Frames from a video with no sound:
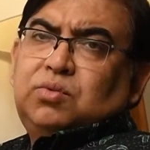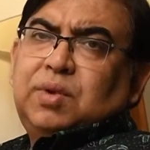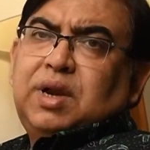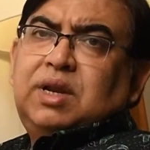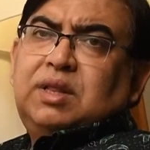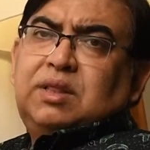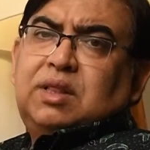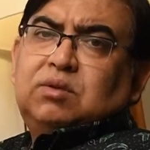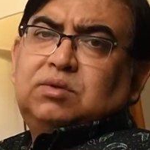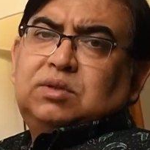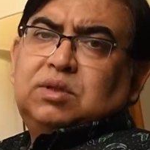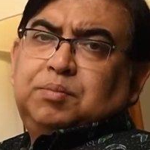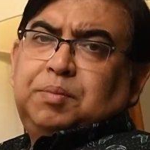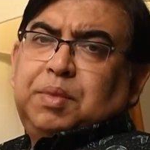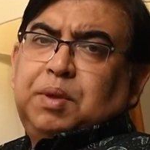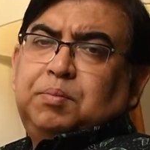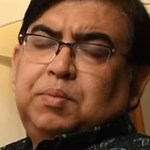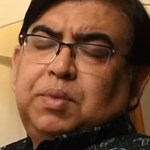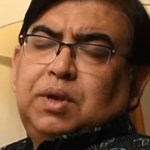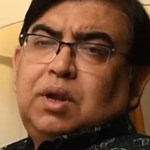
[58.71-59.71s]
20,000
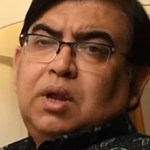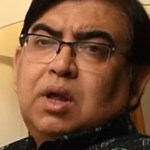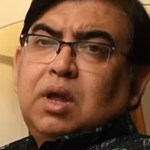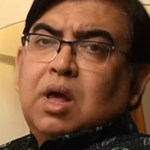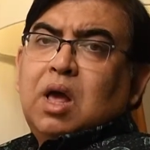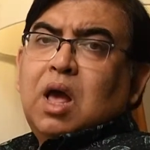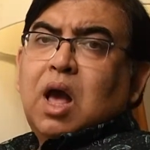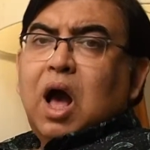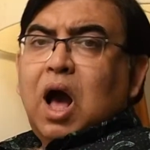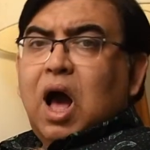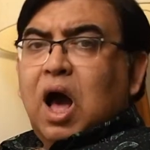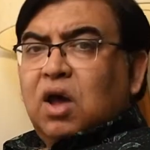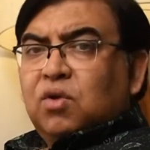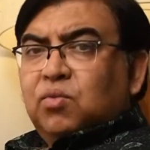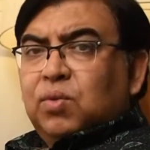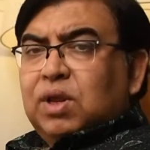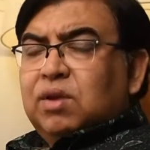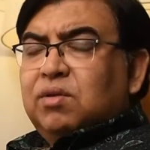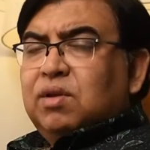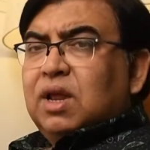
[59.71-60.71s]
people. Are
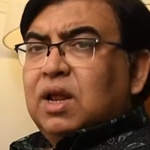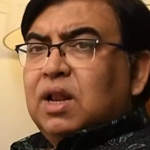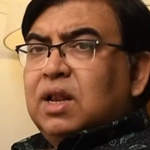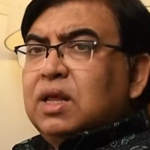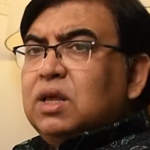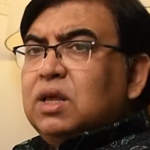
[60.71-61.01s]
we really